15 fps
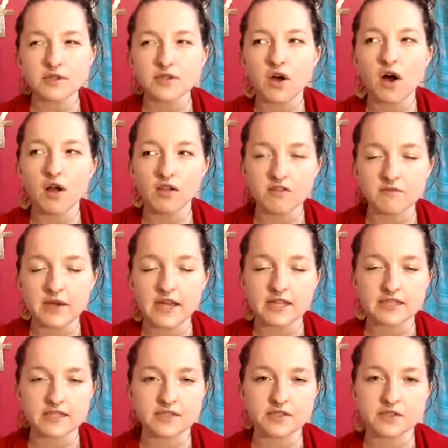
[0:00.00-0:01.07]
all of my
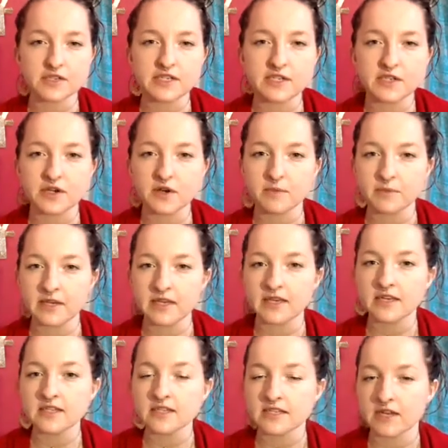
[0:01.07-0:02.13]
ancestry is
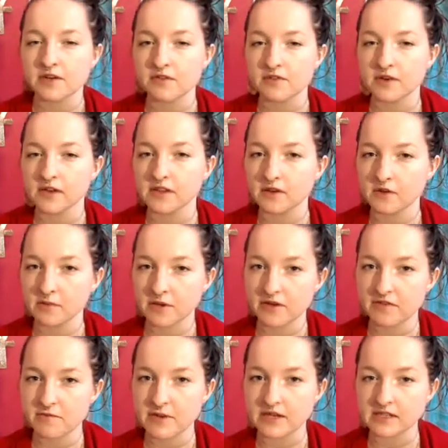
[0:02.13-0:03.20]
European, save for a little bit
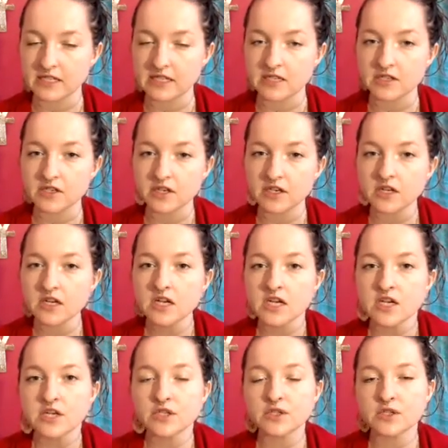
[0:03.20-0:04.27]
of Middle Eastern.
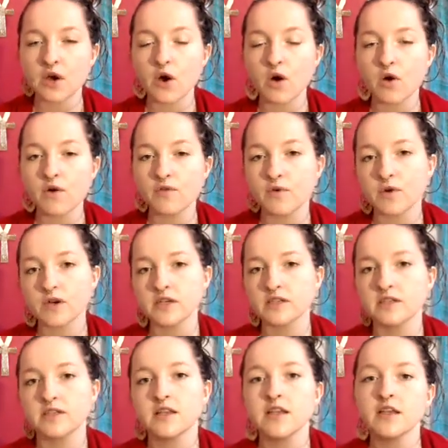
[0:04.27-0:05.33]
So of
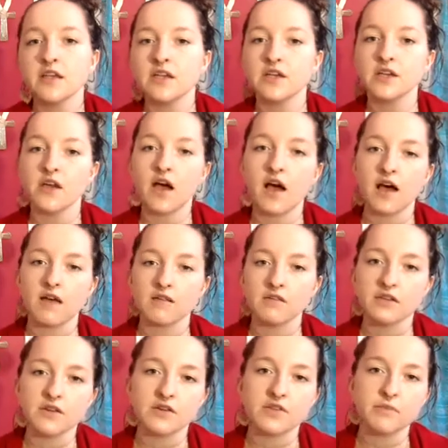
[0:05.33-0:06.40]
course,
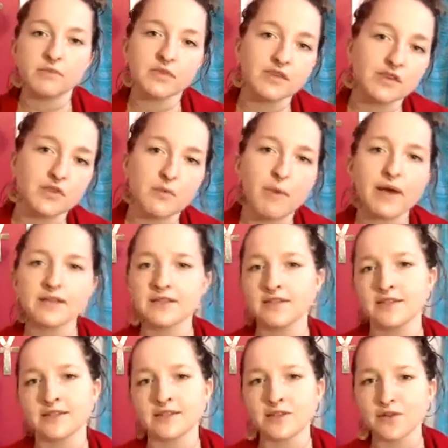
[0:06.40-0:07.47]
the
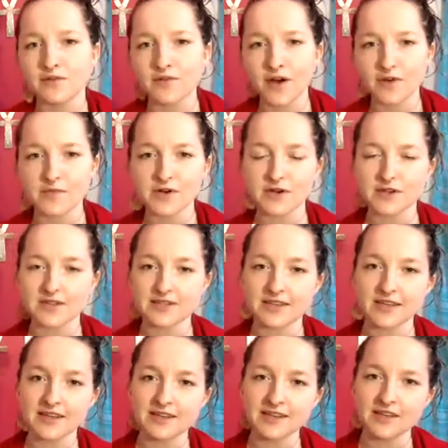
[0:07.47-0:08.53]
peasants and the farmers
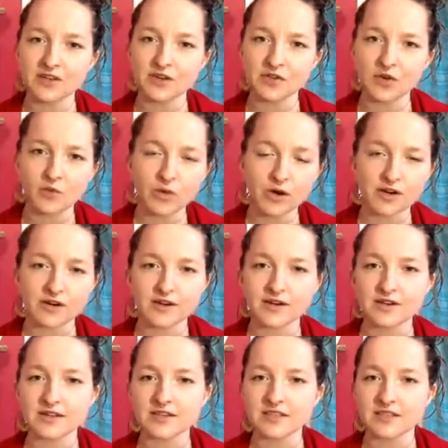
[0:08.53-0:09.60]
and, the
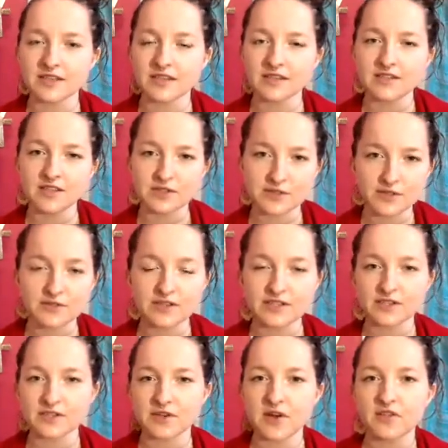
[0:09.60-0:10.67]
workers and the
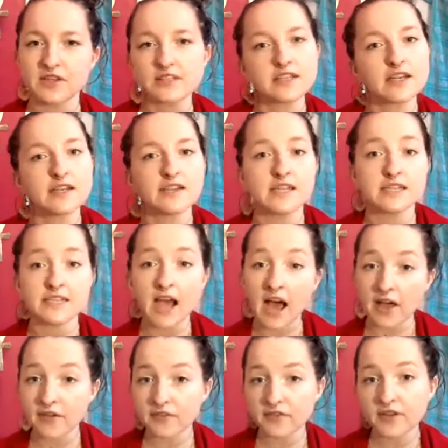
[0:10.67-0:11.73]
servants and all these kind of things.
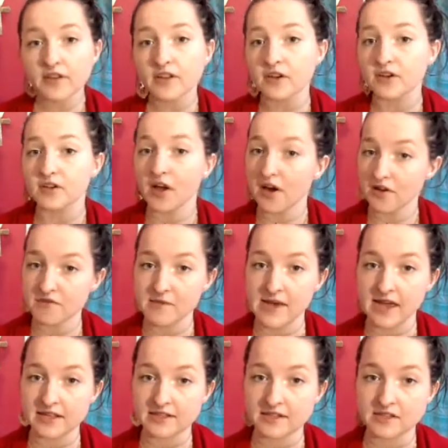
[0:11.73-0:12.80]
I feel that a lot of my
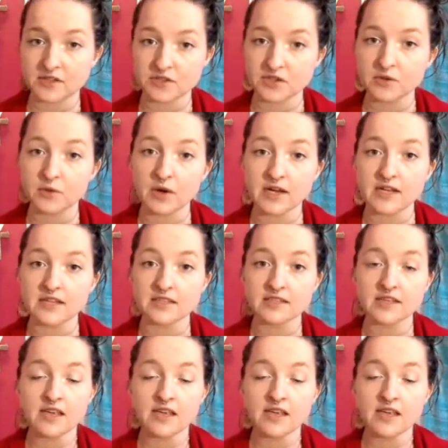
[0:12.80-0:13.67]
ancestry was